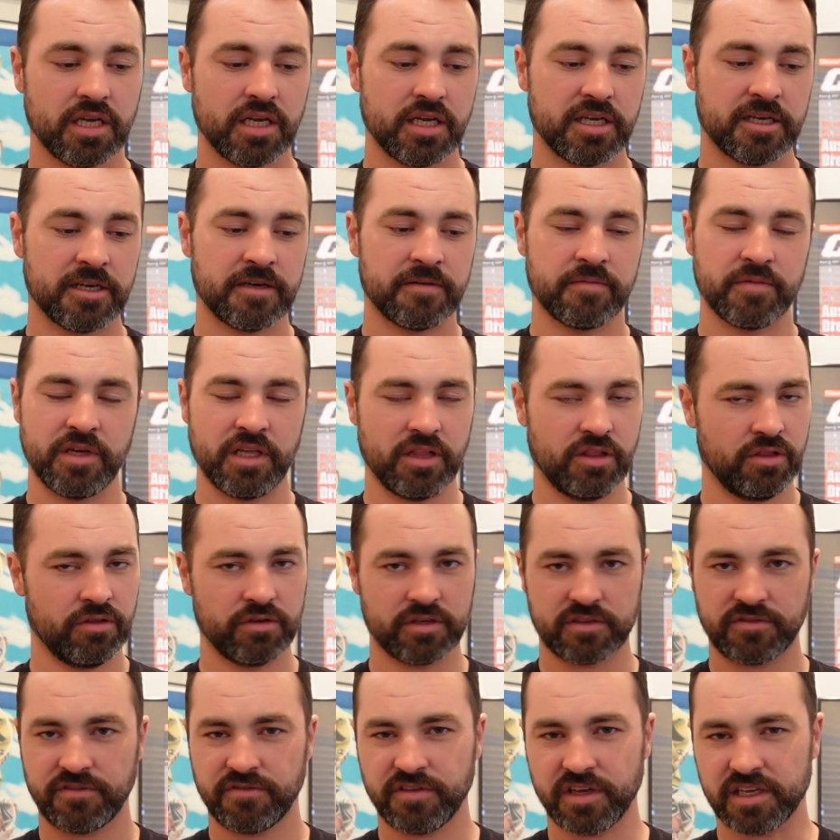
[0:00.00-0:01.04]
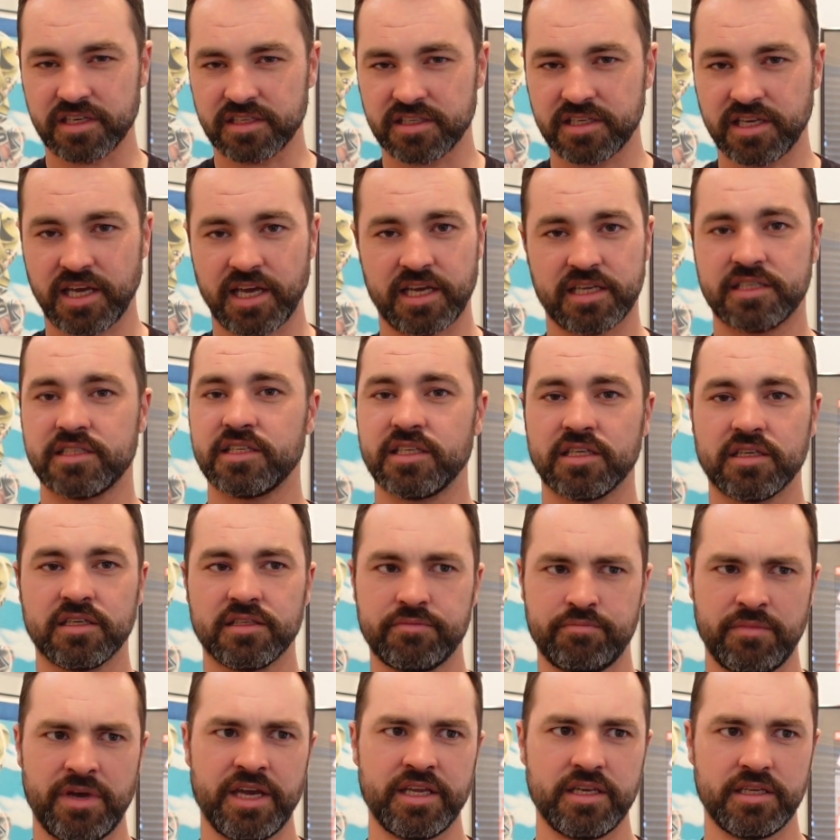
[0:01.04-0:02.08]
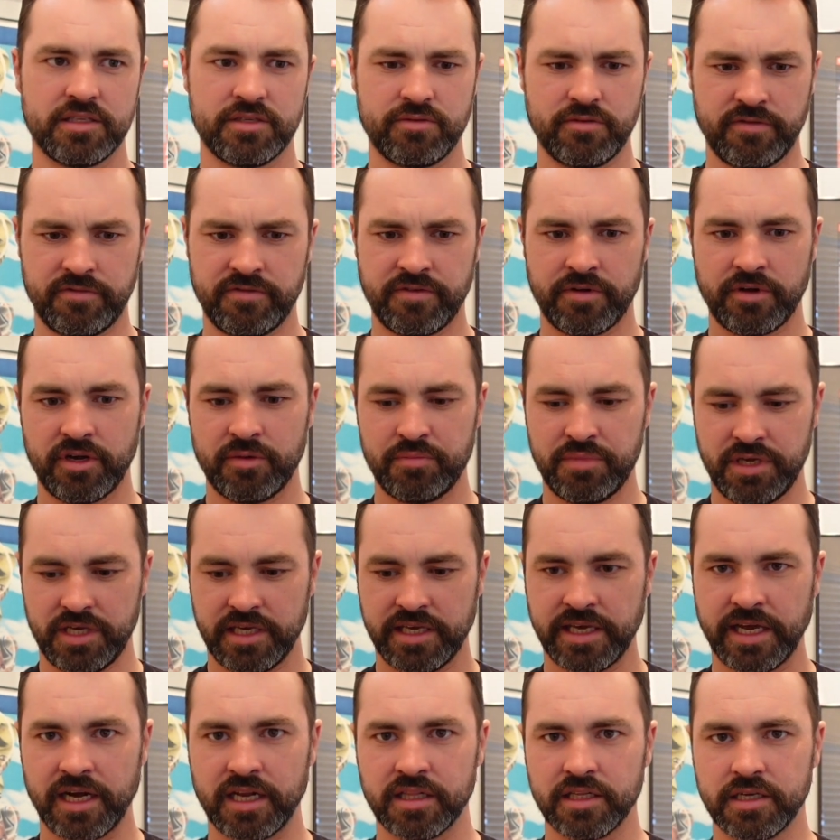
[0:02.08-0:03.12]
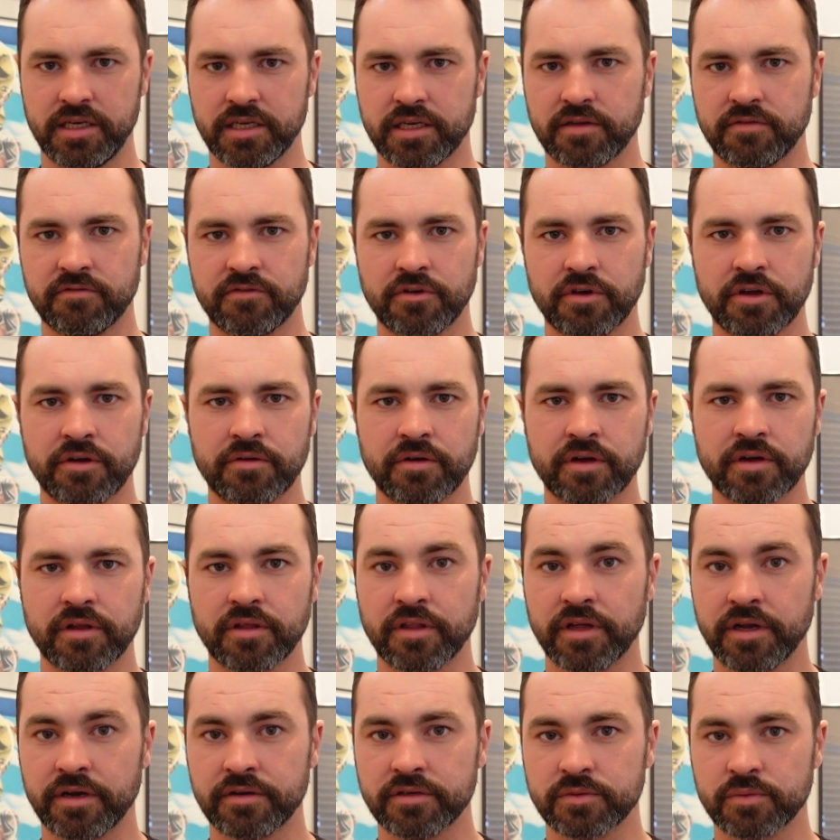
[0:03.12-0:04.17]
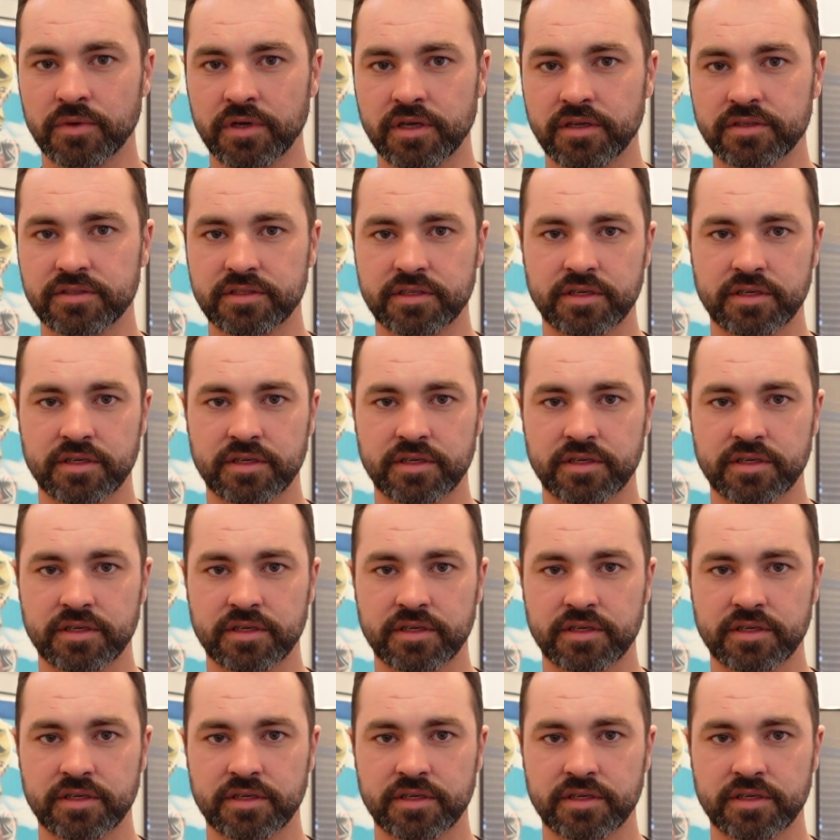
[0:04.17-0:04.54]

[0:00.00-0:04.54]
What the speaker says: It looks fantastic. It's made it to a very big catalytic converter under there as well.